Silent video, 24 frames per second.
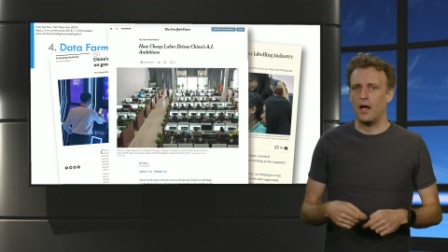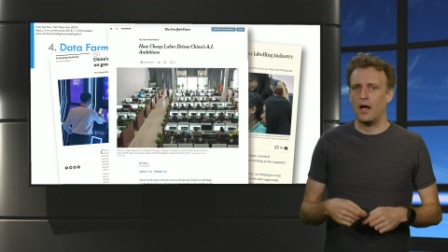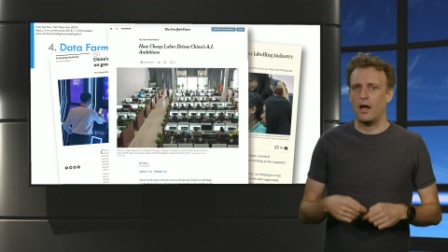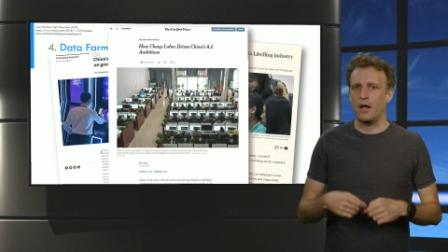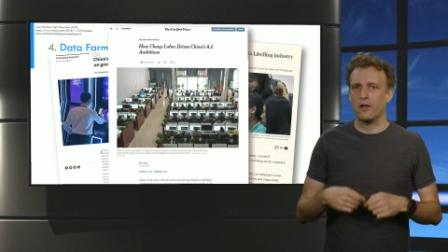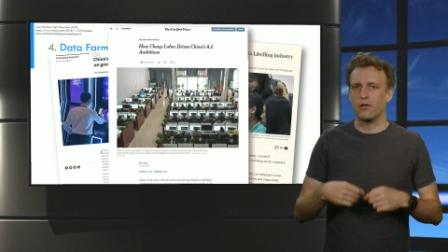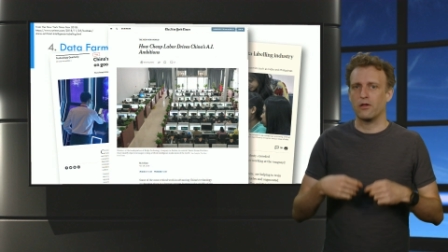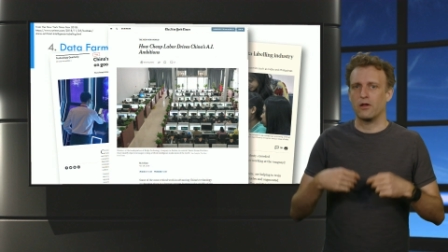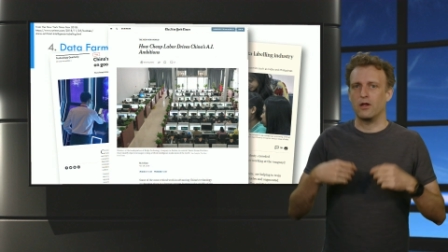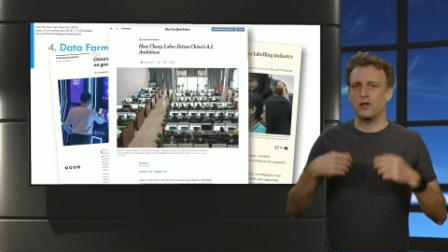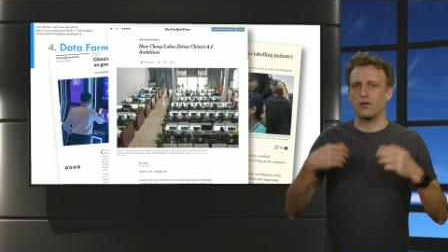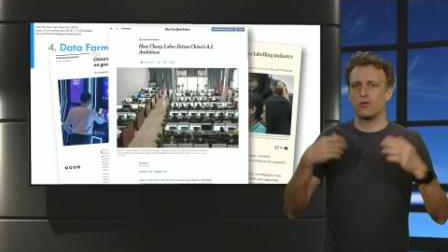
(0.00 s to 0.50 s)

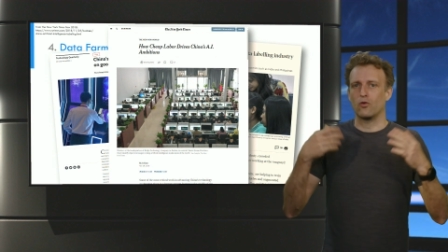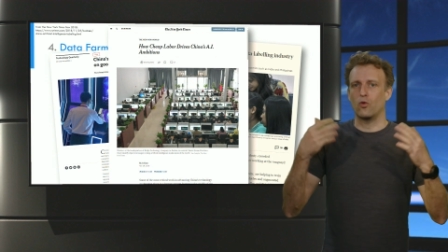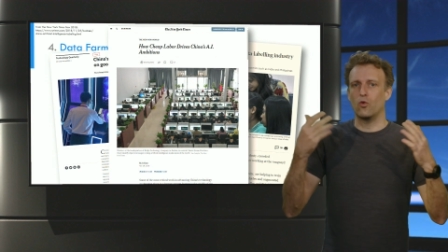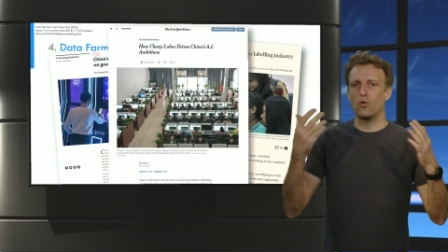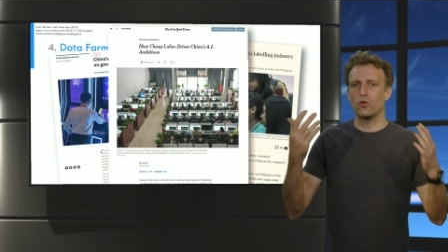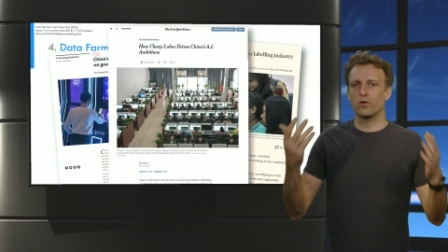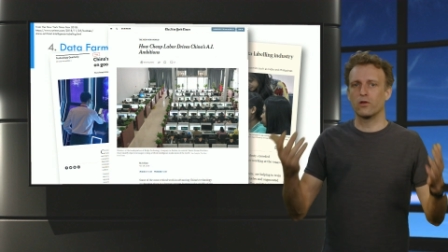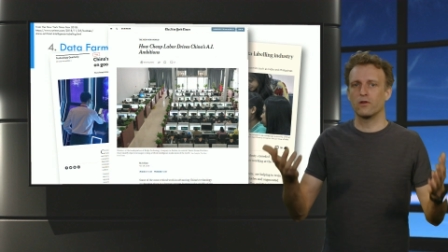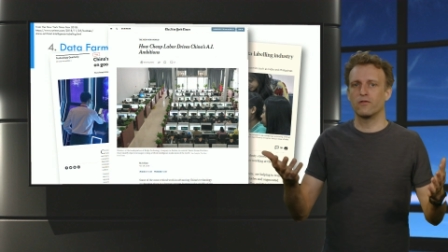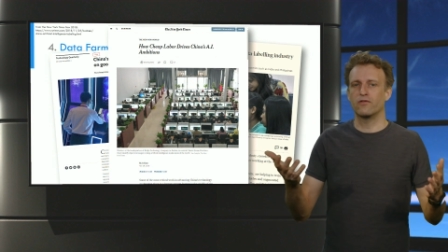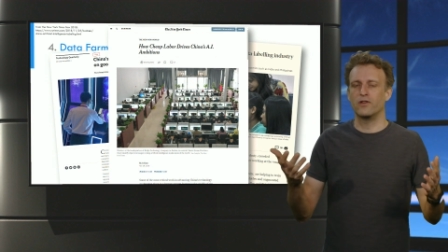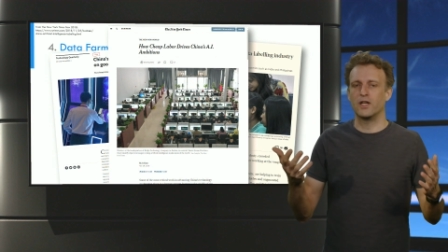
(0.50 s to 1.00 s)
as is
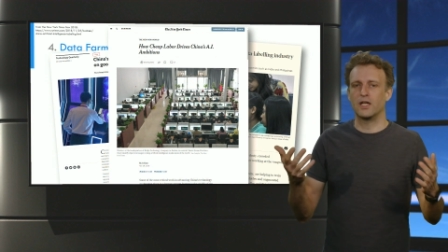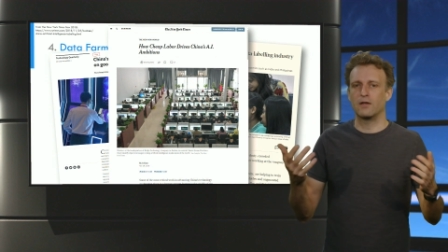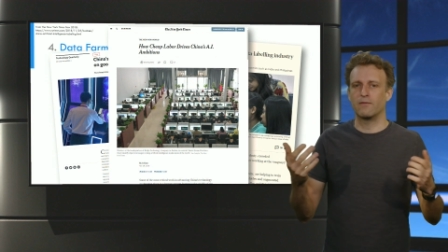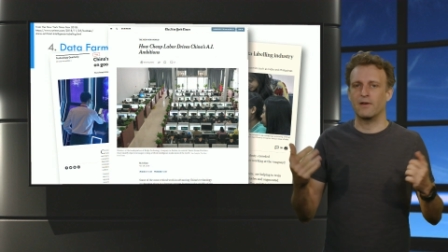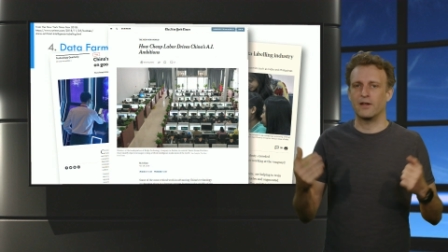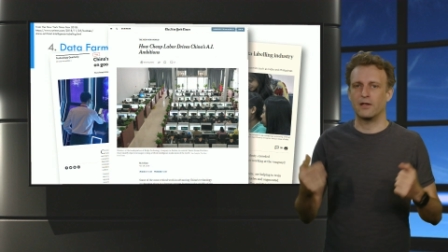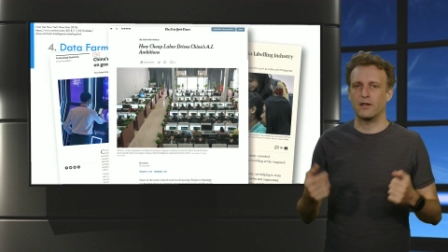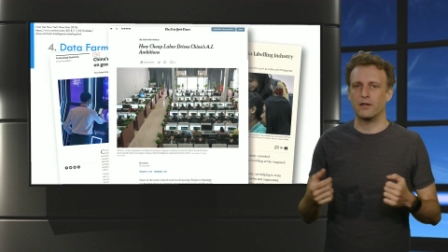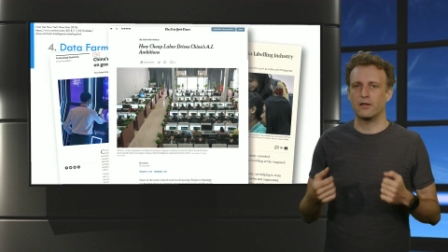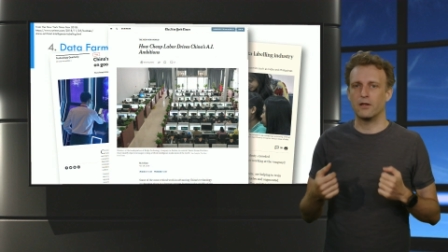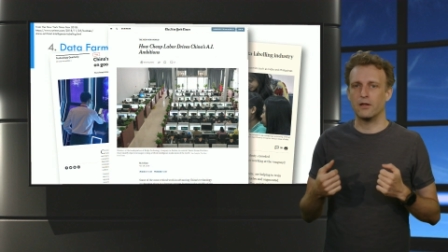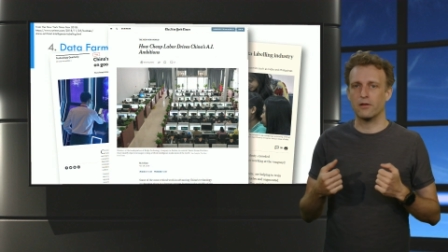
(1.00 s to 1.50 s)
also
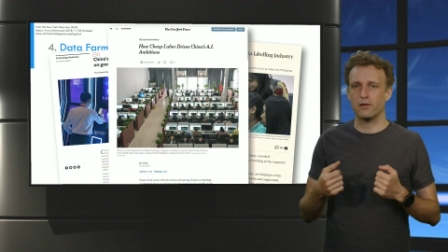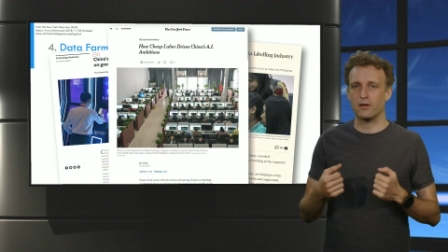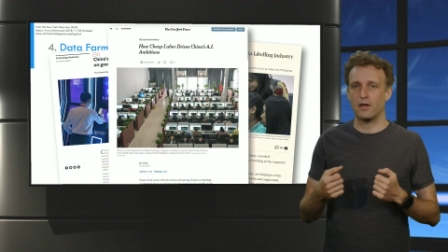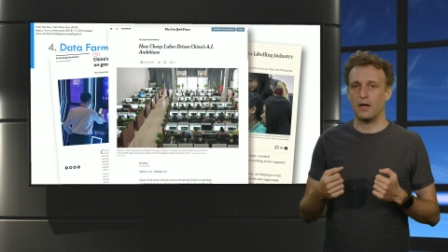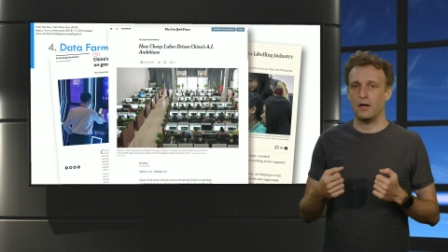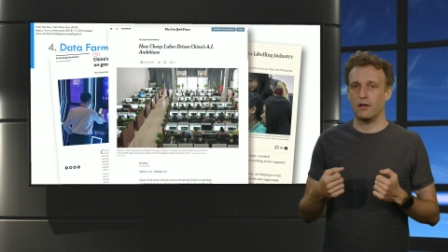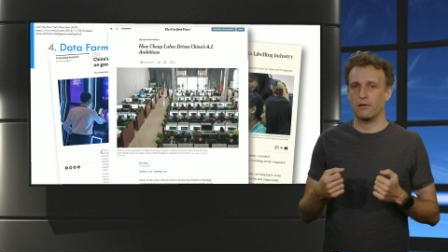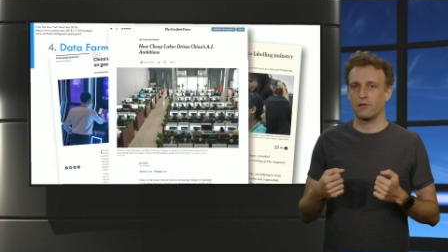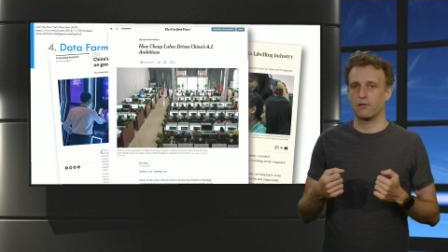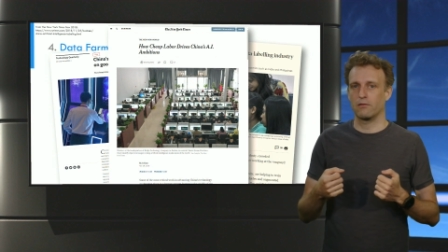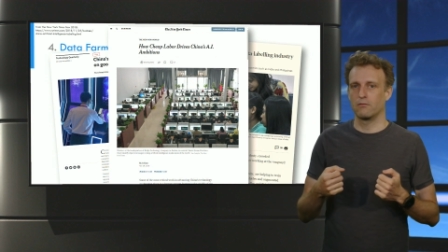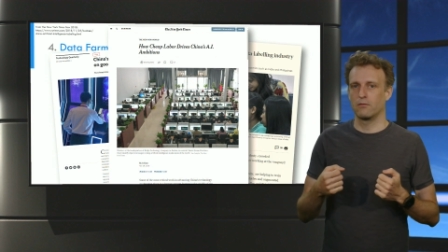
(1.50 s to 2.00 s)
frequently
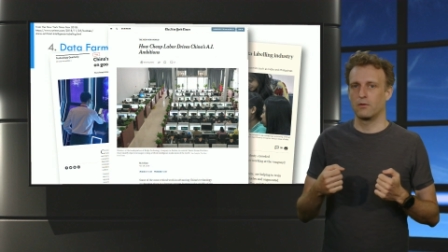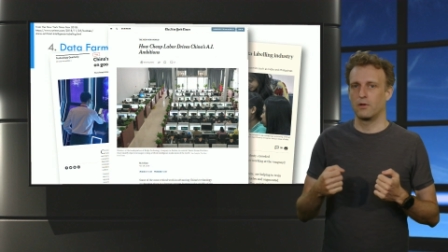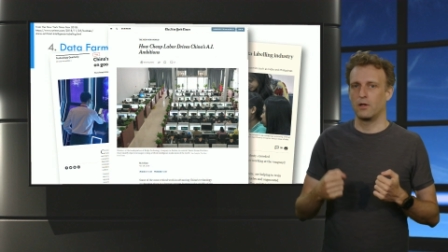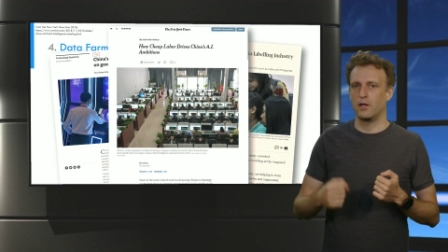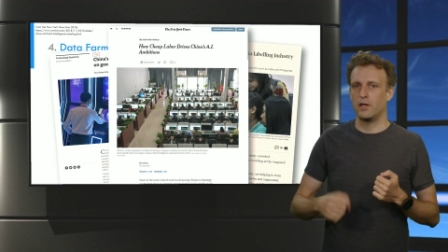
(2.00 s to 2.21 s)
discussed.